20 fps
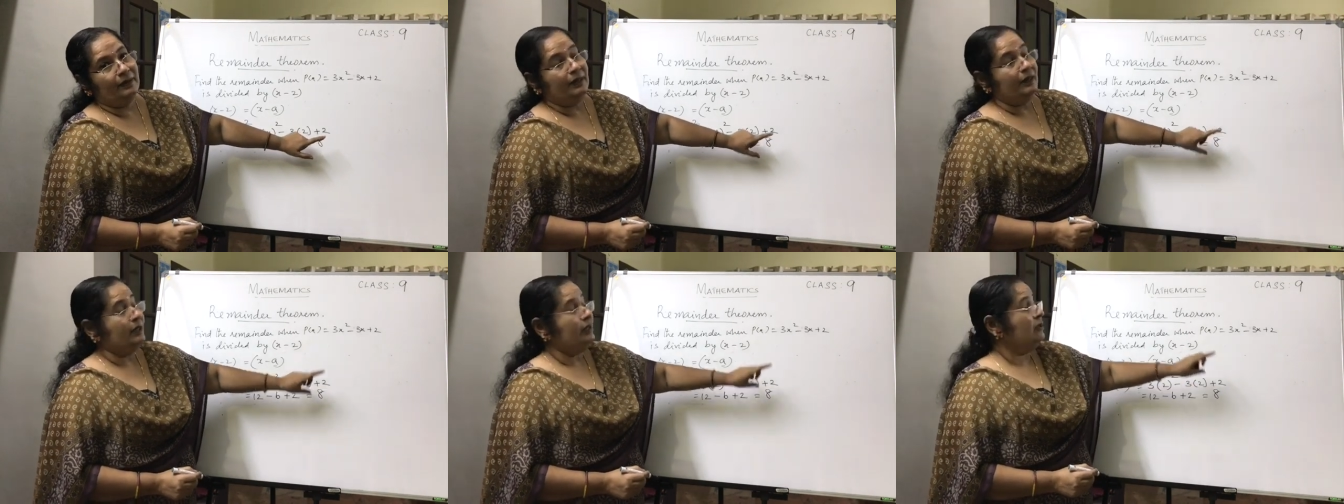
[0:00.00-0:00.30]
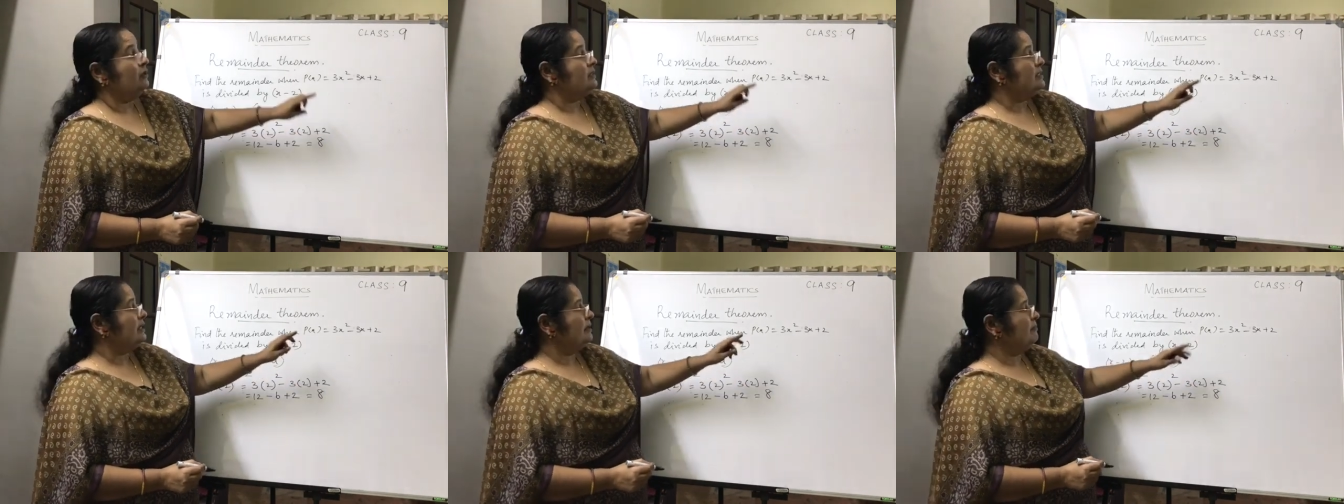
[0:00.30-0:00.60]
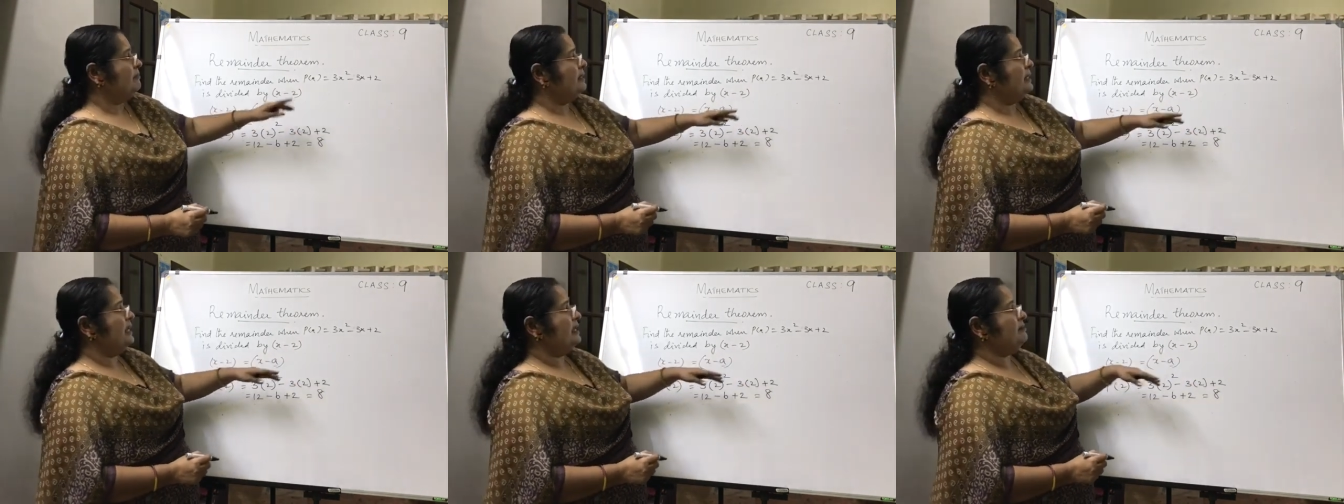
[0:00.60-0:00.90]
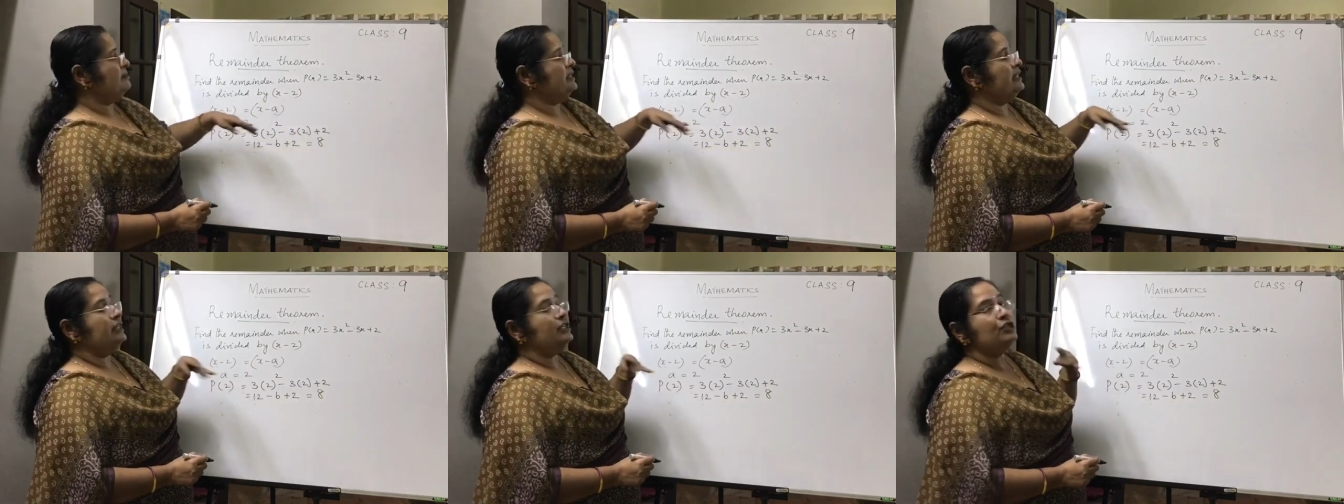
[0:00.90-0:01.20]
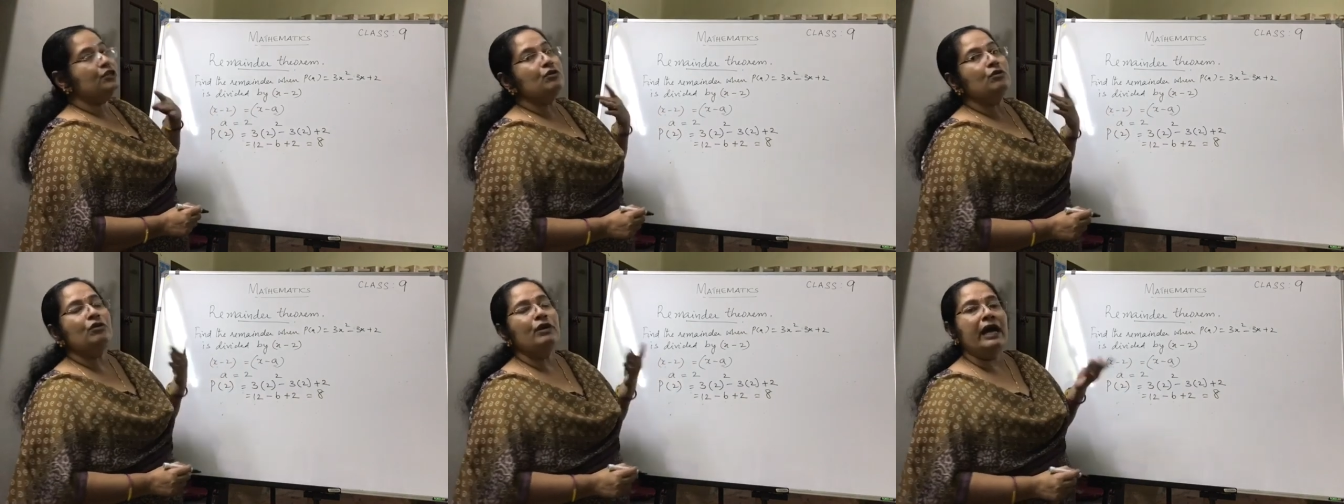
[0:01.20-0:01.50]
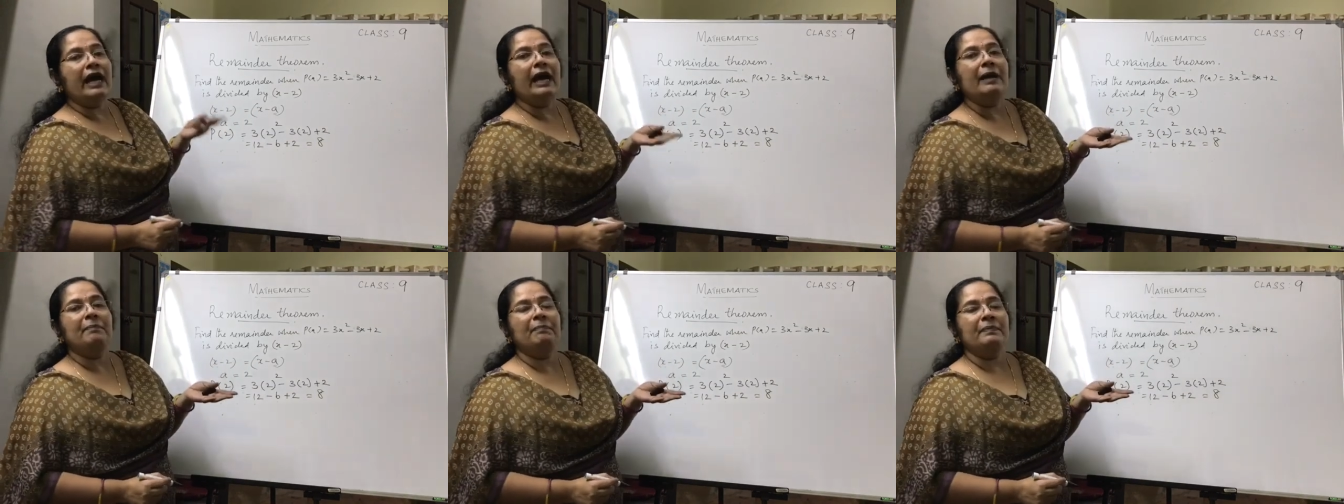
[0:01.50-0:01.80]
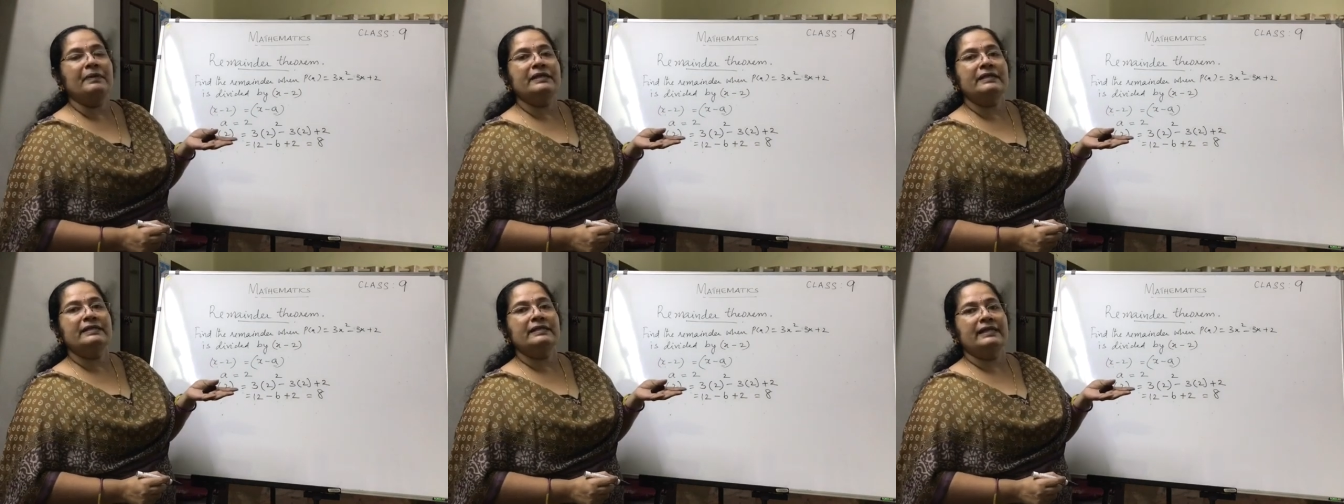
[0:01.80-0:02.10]
Now sometimes it so
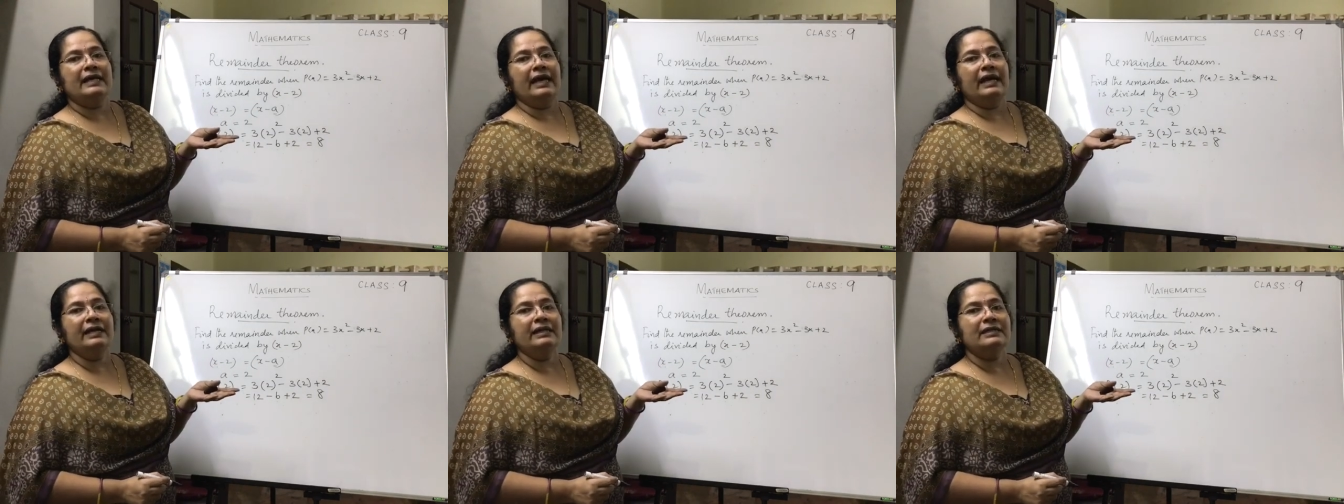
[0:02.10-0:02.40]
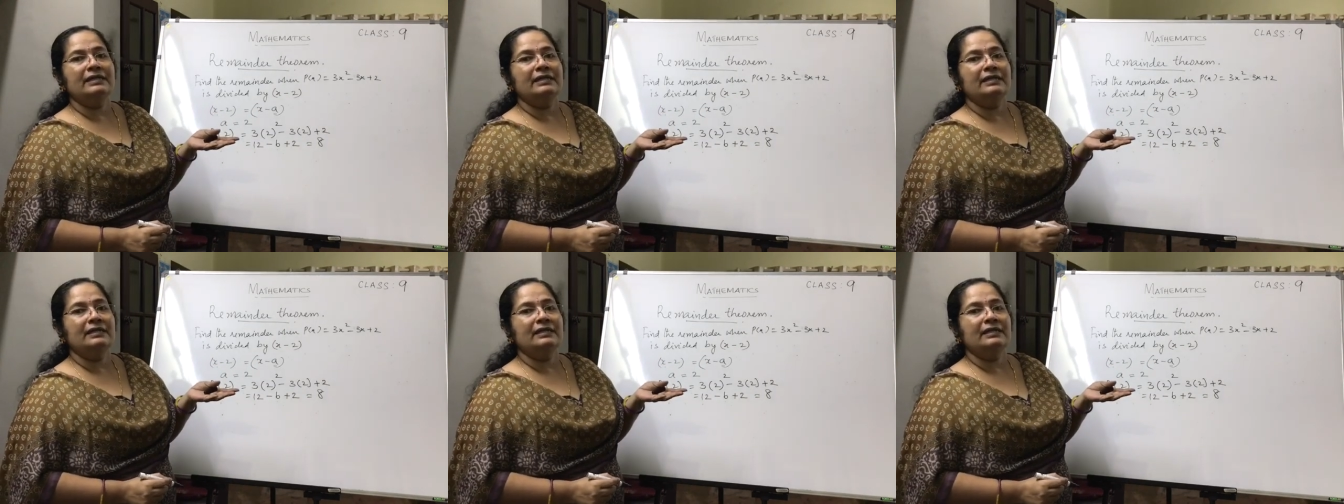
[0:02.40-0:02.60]
happens that